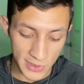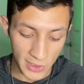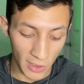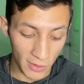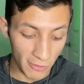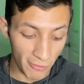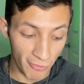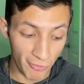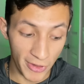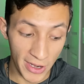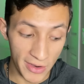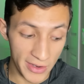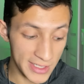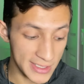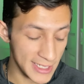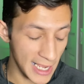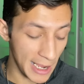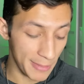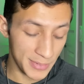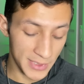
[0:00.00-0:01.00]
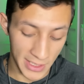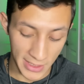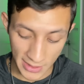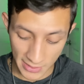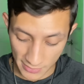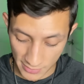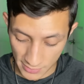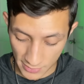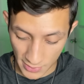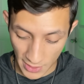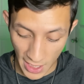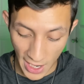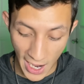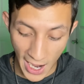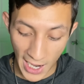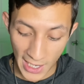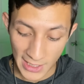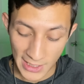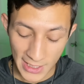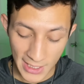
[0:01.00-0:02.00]
Y'all are very tapped in,
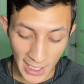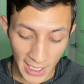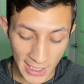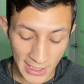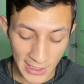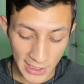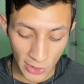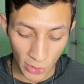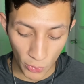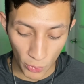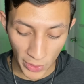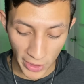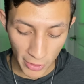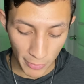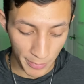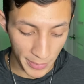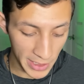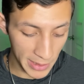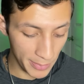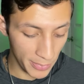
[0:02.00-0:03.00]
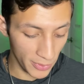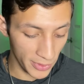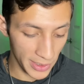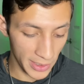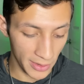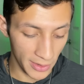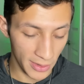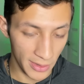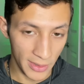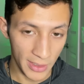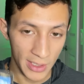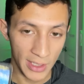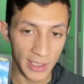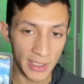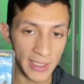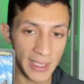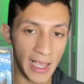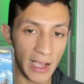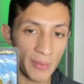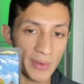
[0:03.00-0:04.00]
highly, highly aware people here.
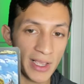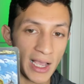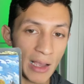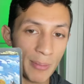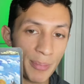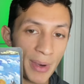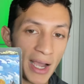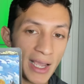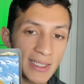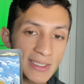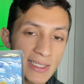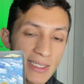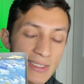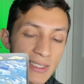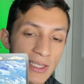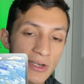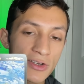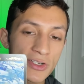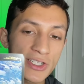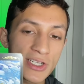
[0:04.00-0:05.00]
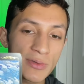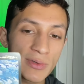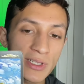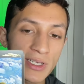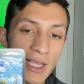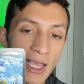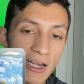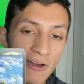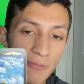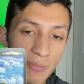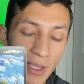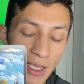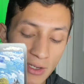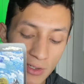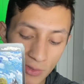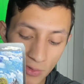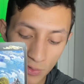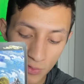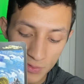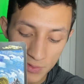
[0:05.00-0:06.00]
Yeah, we got Pisces energy with Knight of
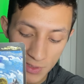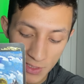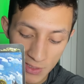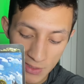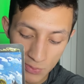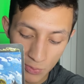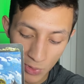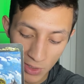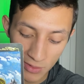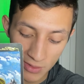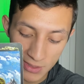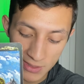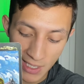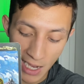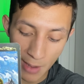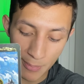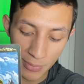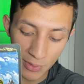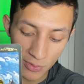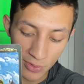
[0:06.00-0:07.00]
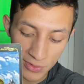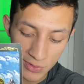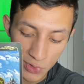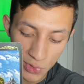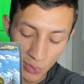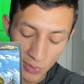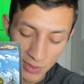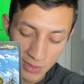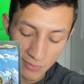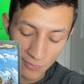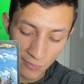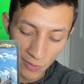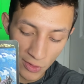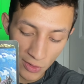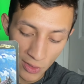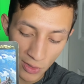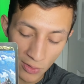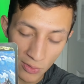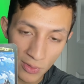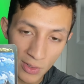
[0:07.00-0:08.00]
Pentacles as well as Capricorn, Taurus,
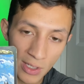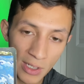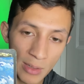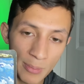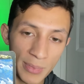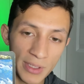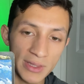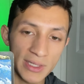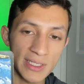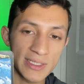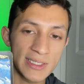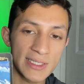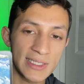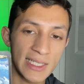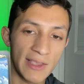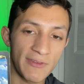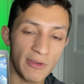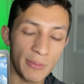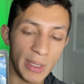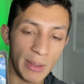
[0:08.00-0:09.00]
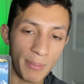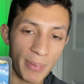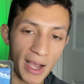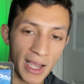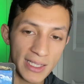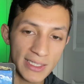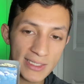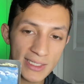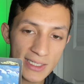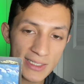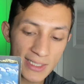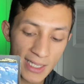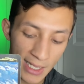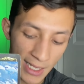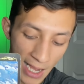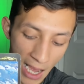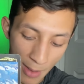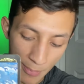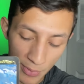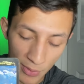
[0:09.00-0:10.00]
Virgo, but this is giving me Pisces and
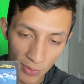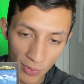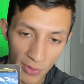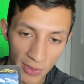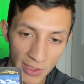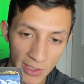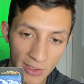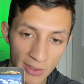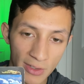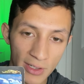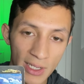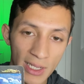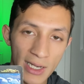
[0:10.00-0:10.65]
Capricorn here.